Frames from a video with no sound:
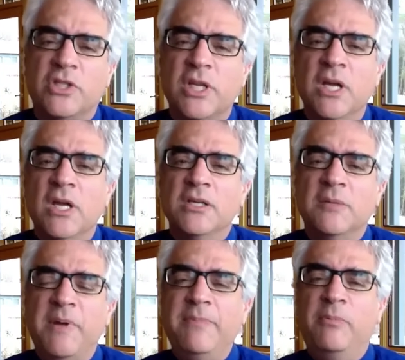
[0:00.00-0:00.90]
Did, did
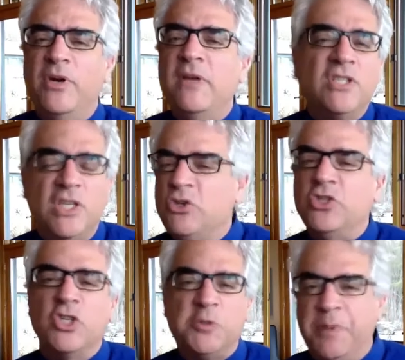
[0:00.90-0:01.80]
people previously used
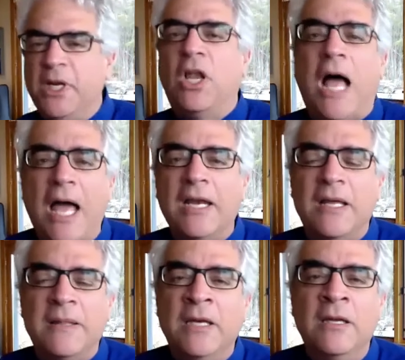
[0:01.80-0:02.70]
to spit a lot
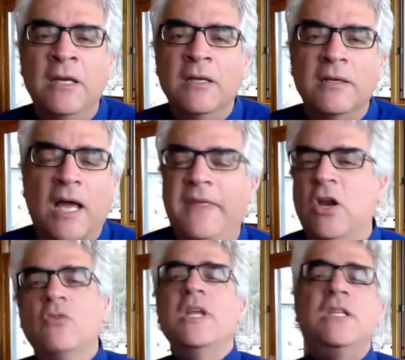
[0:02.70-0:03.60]
and then now they
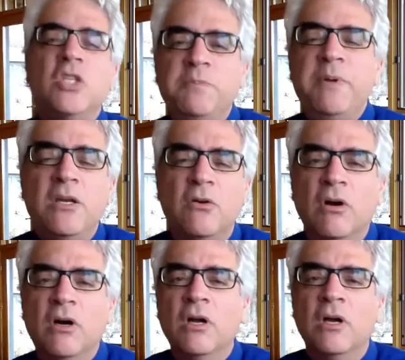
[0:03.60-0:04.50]
don't need to spit
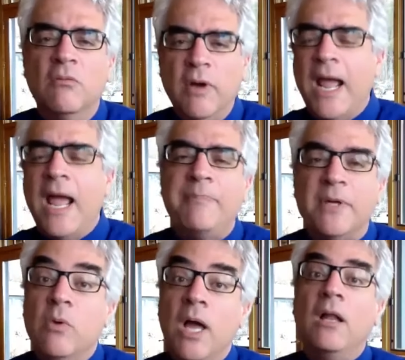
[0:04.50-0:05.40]
or what happened
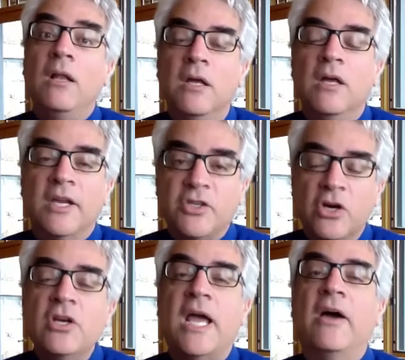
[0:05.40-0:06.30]
well it
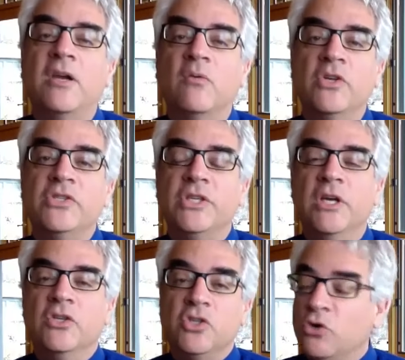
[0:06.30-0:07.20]
turned out it was
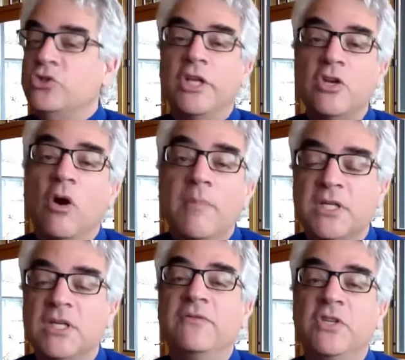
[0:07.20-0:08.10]
socially
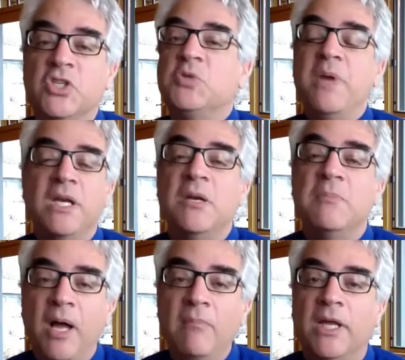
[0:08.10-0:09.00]
normative to spit in
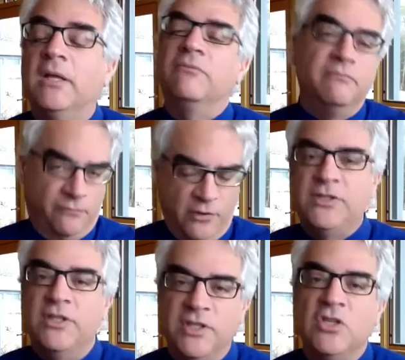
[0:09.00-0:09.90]
public, for
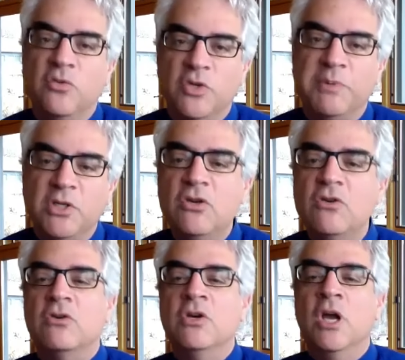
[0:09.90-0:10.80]
instance, into a
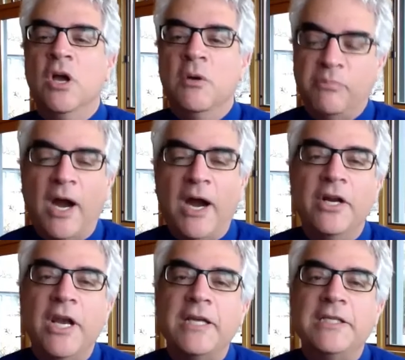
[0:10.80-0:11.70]
spittoon prior to
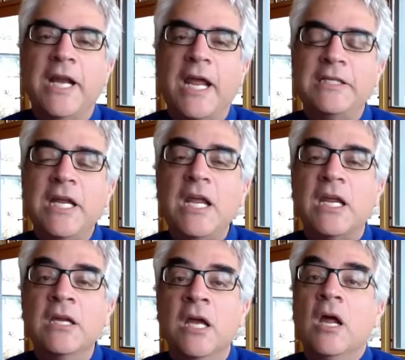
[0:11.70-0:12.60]

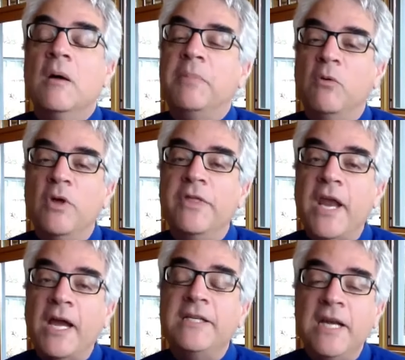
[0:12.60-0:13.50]
1918. But with the
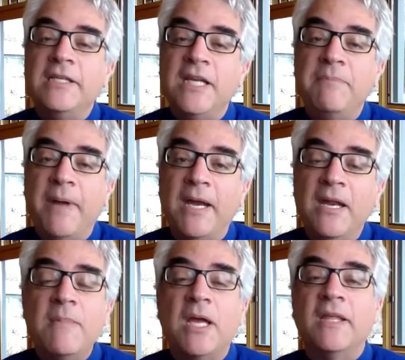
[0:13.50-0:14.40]
1918
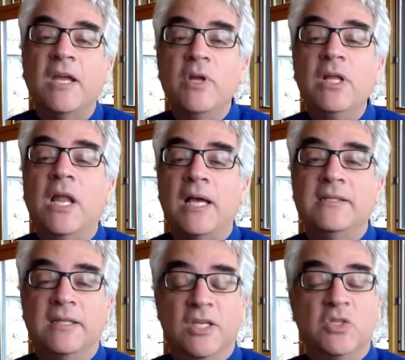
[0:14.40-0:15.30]
pandemic, they realized
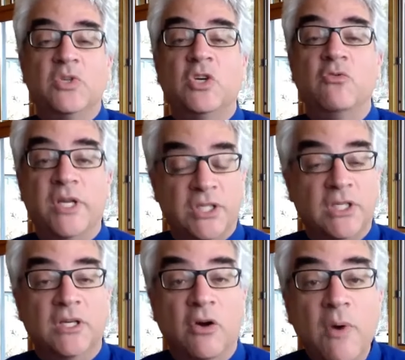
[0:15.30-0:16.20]
that this was a risk,
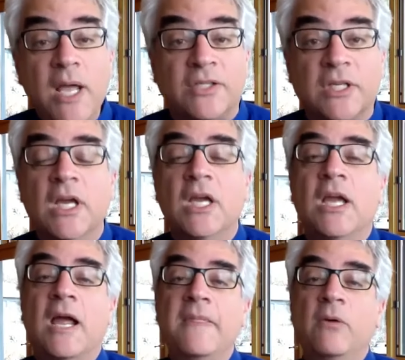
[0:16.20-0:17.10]
a risk.
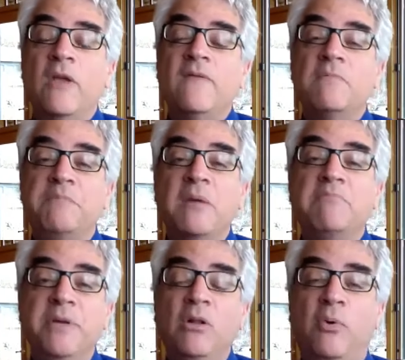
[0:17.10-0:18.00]
And there were even big
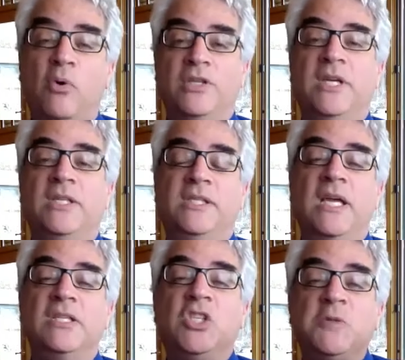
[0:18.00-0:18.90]
billboards that
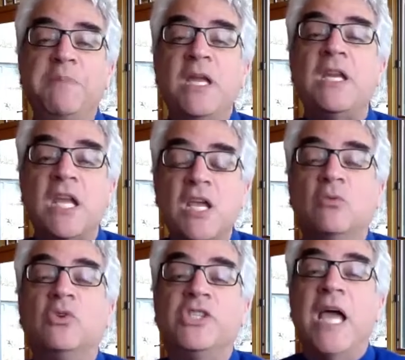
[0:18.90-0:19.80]
said spit
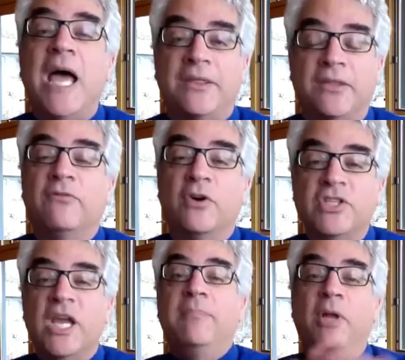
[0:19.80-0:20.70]
equals death, for
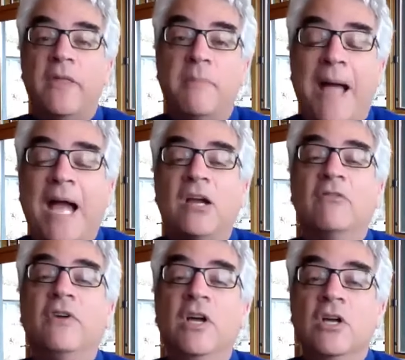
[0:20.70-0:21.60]
example, on the back of,
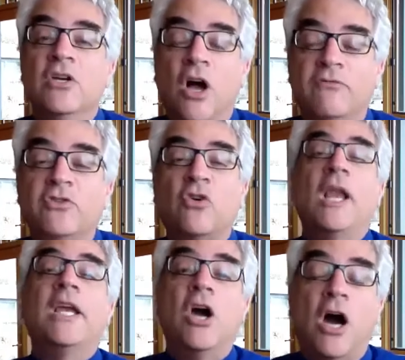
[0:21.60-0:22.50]
of
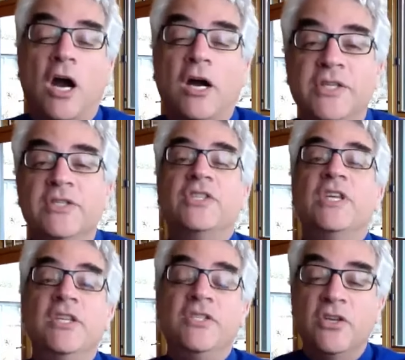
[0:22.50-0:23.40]
trolley cars in
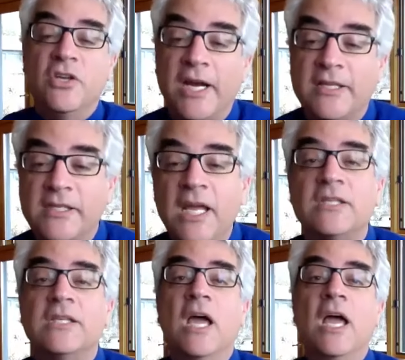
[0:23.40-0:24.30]
cities in the United
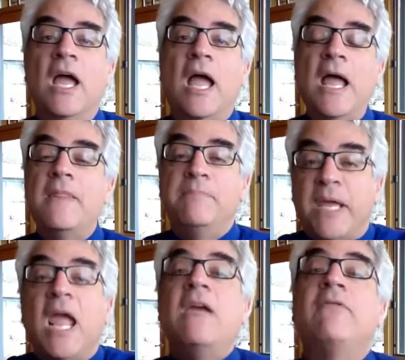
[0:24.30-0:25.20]
States. And
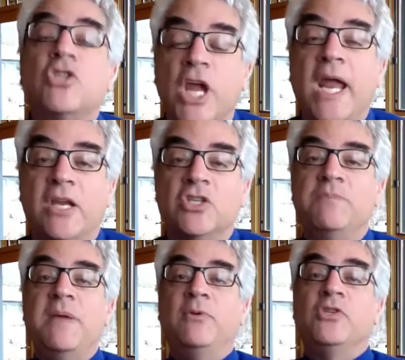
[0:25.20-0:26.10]
behavior changed.
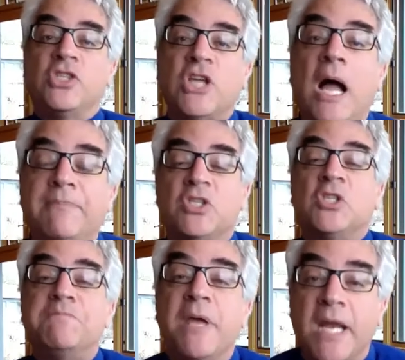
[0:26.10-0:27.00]
People stopped
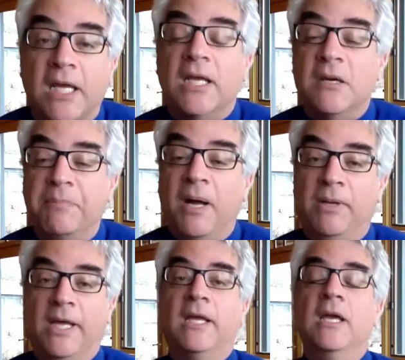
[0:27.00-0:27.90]
spitting in
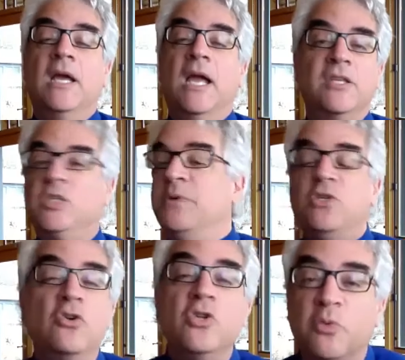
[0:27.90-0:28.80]
public, and the
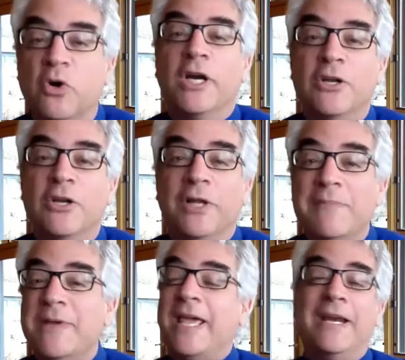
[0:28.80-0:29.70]
spittoons were you know,
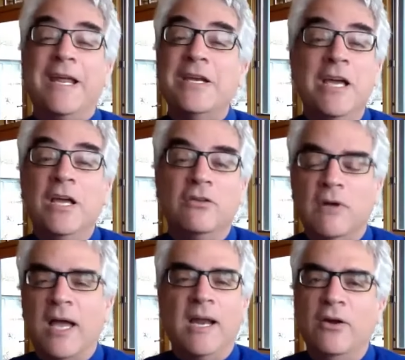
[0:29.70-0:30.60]
eliminated. And
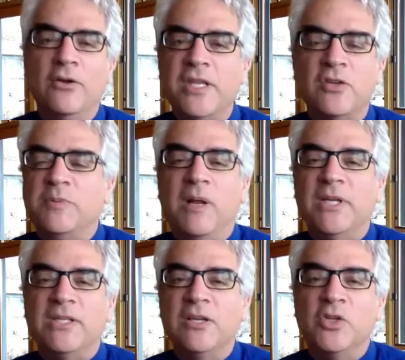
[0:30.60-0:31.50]
I, I don't think there's probably a
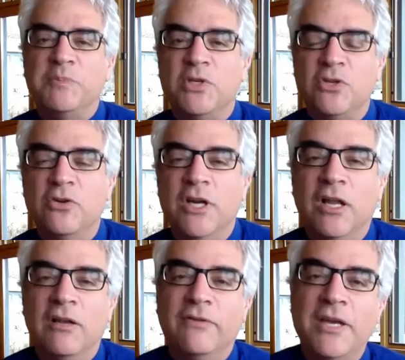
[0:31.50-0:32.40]
single spittoon in
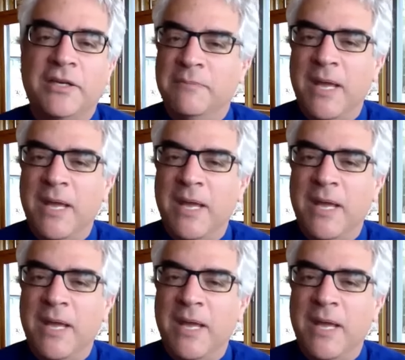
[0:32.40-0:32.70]
all of London.